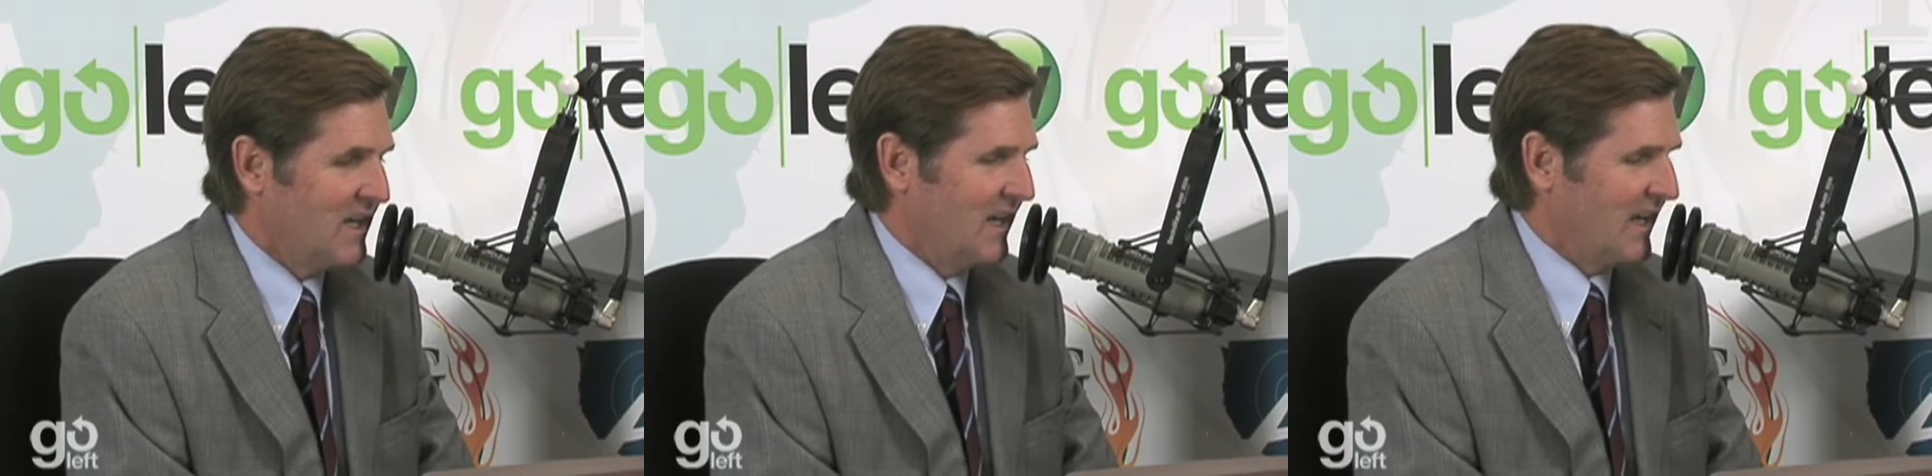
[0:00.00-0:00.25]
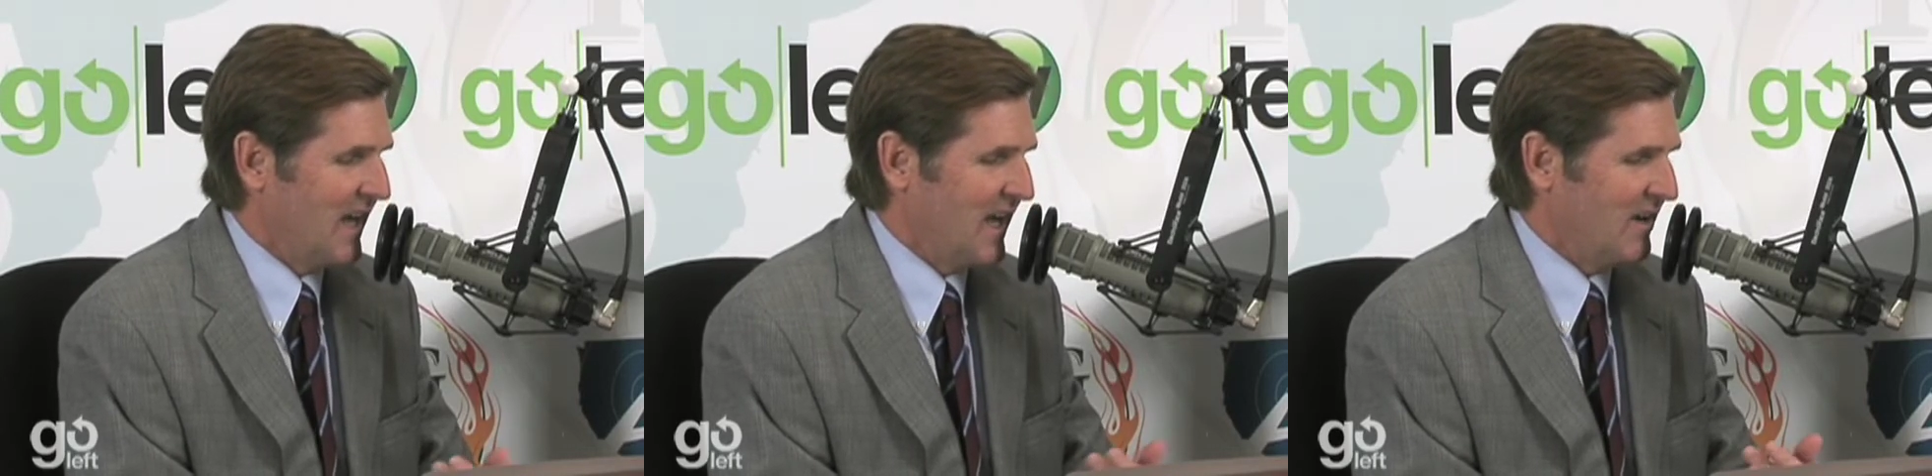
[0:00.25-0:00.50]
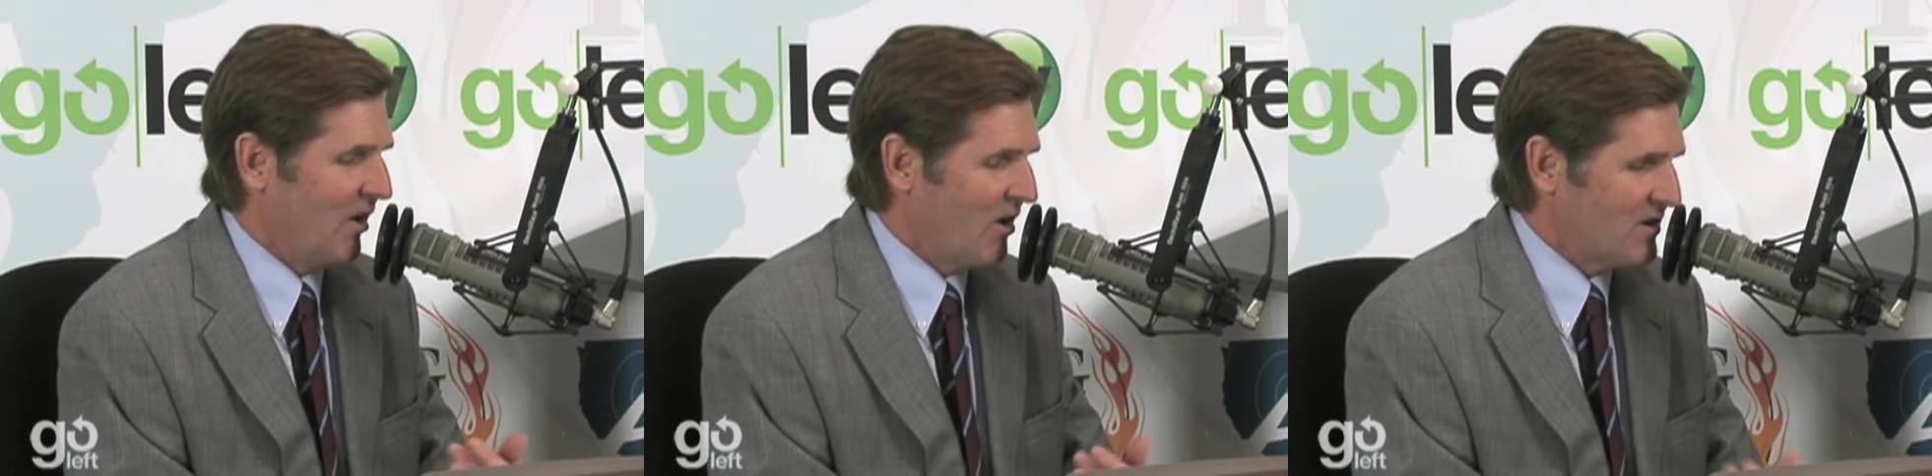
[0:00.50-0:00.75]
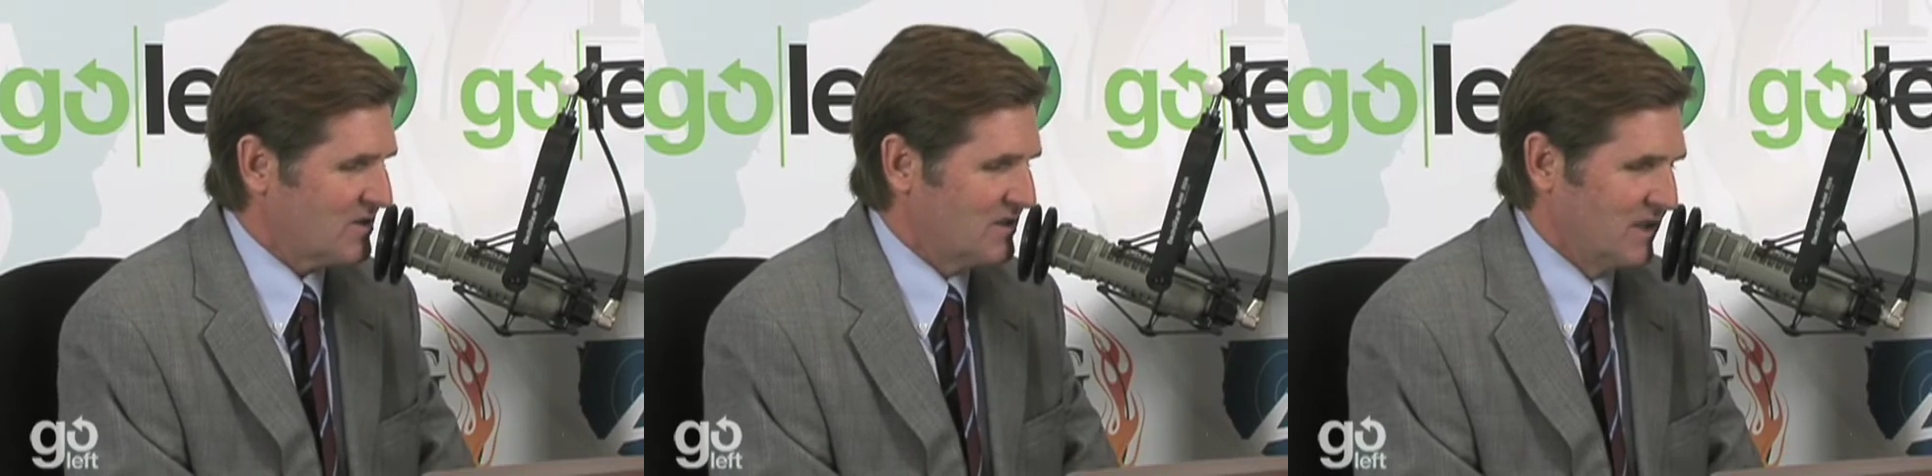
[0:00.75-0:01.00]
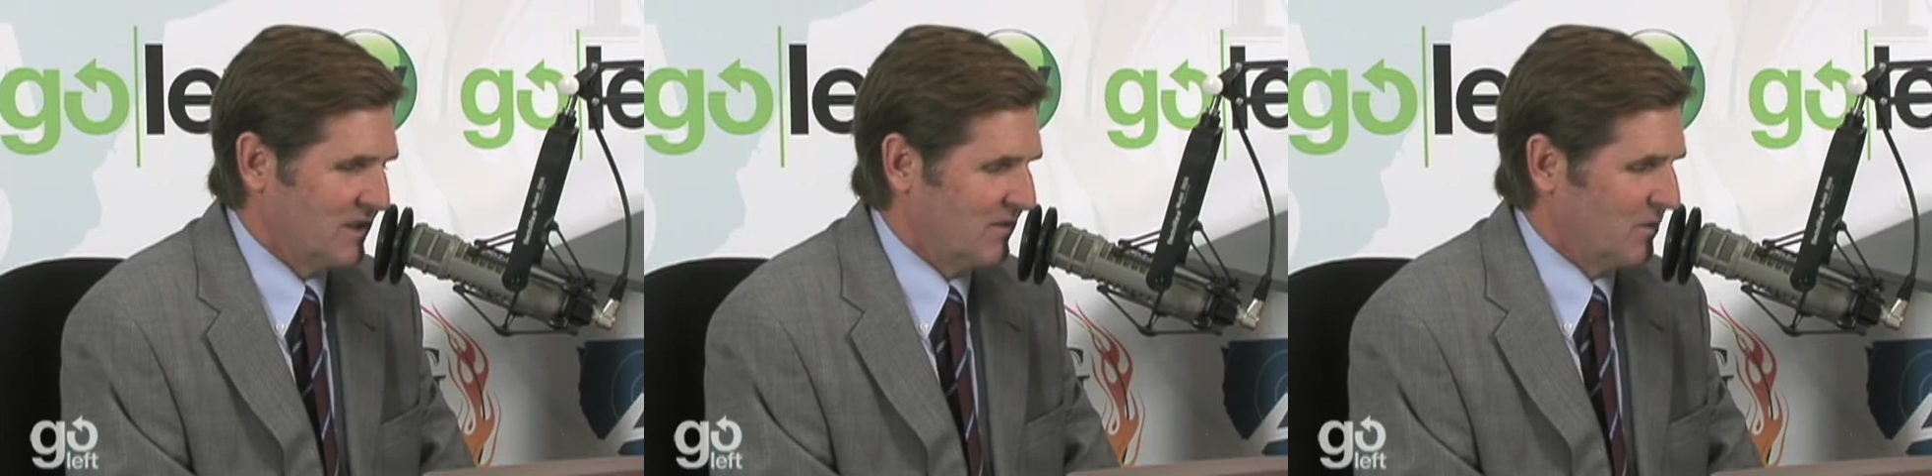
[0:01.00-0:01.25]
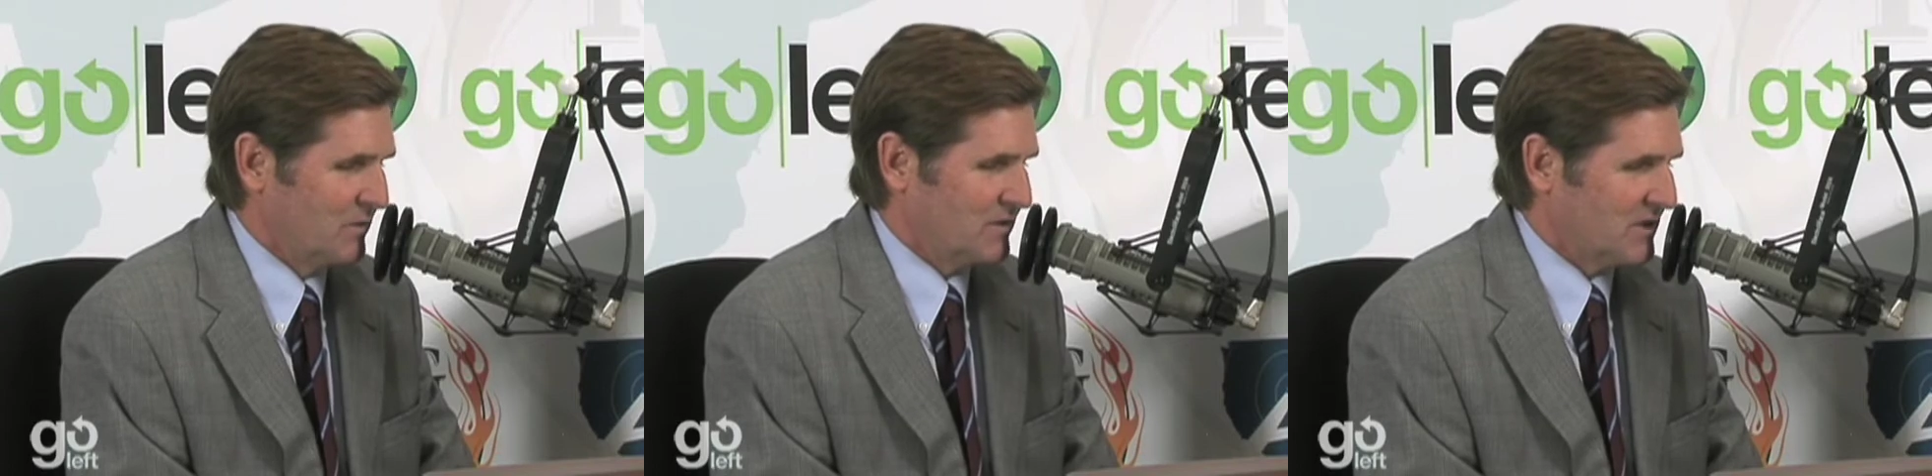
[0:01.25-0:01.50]
It had arsenic
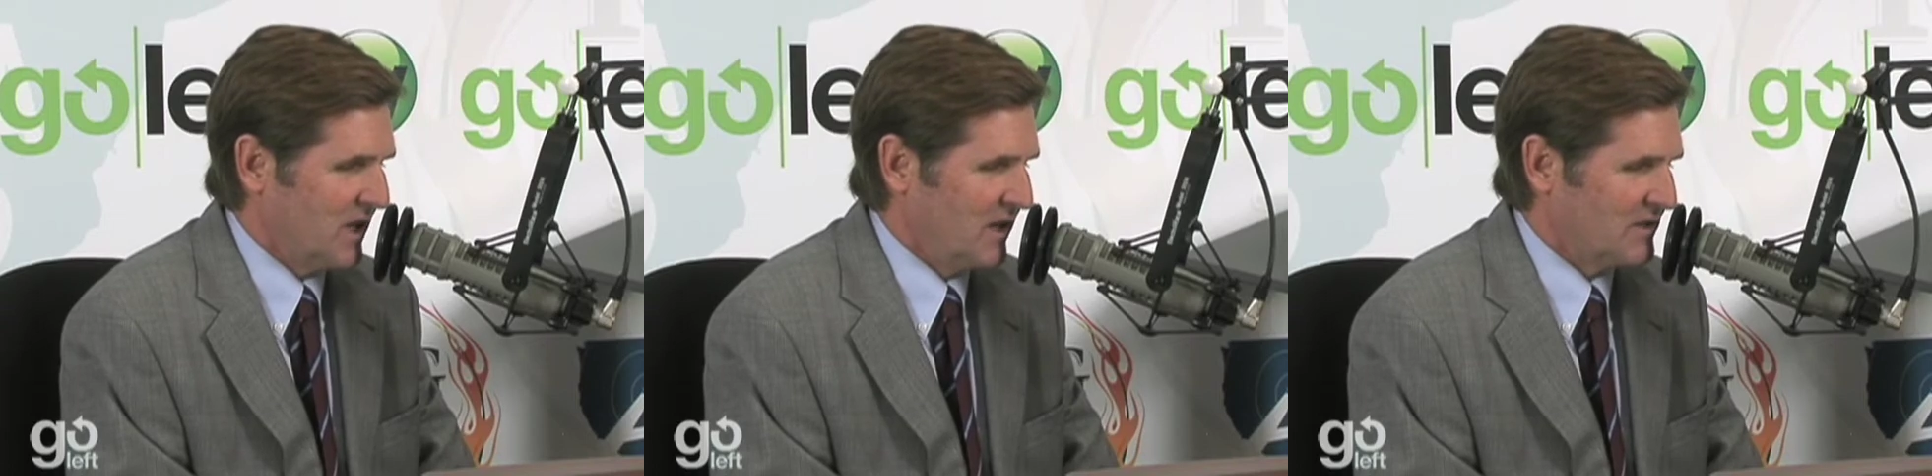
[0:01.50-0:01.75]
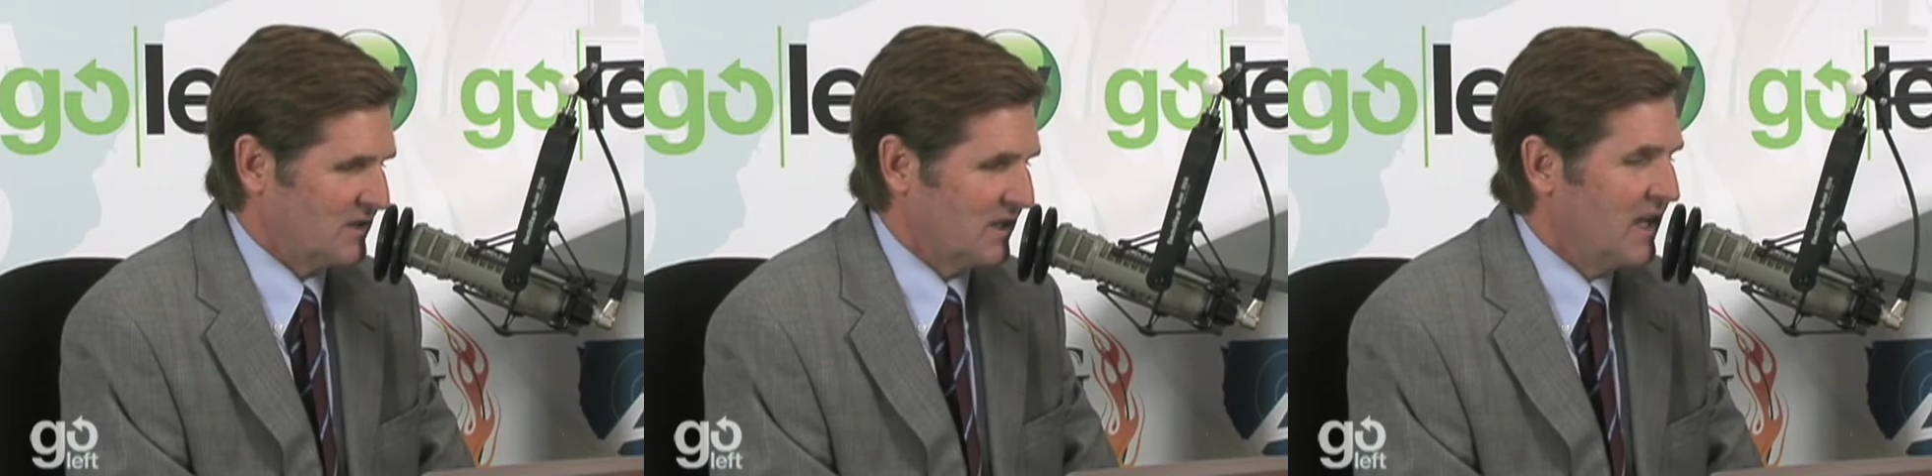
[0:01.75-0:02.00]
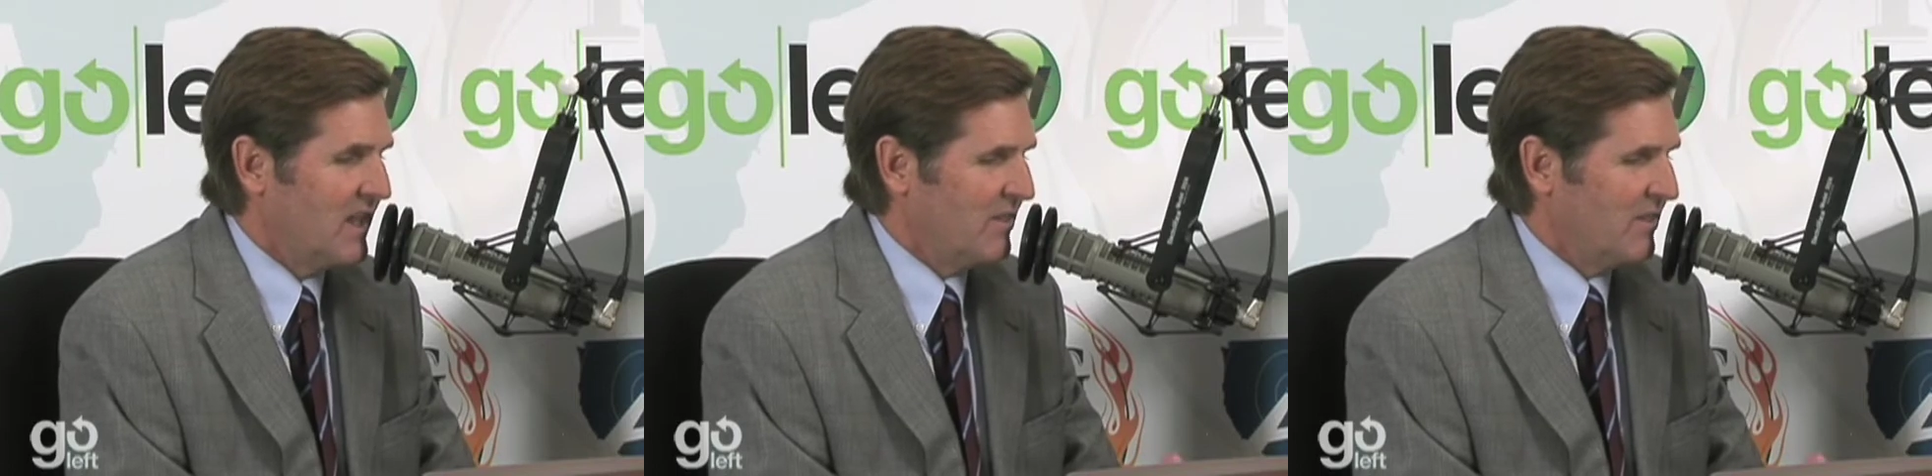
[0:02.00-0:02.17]
that was toxic.